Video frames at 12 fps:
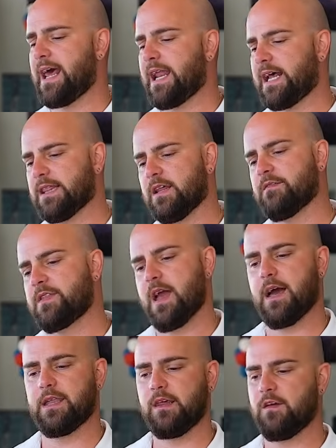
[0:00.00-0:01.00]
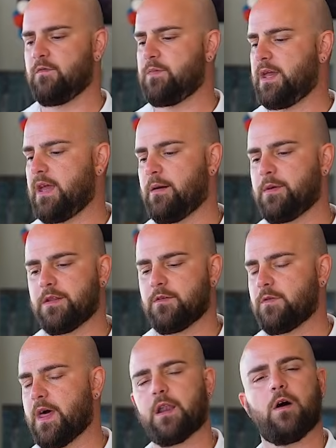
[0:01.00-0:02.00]
and I love the idea of being able to do
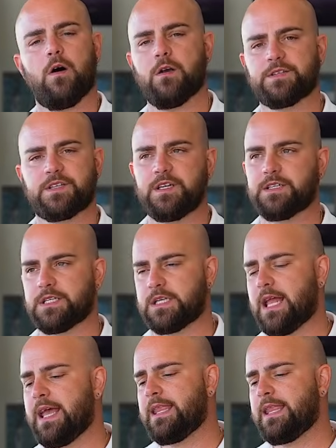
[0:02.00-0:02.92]
that all season.